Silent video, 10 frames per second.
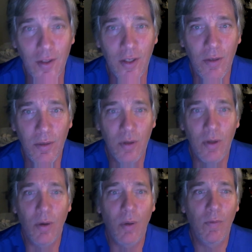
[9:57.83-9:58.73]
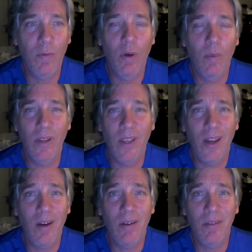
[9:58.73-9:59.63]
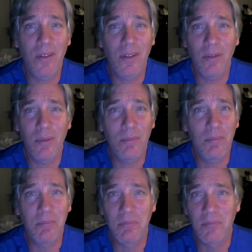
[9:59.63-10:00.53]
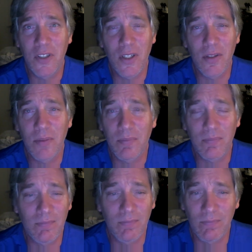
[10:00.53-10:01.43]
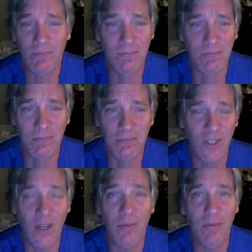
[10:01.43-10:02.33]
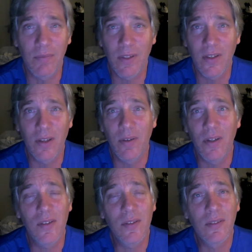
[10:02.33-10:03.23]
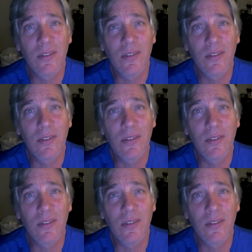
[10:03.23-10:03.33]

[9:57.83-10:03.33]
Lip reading: You do your own 401k, or you just tough. That's all there is.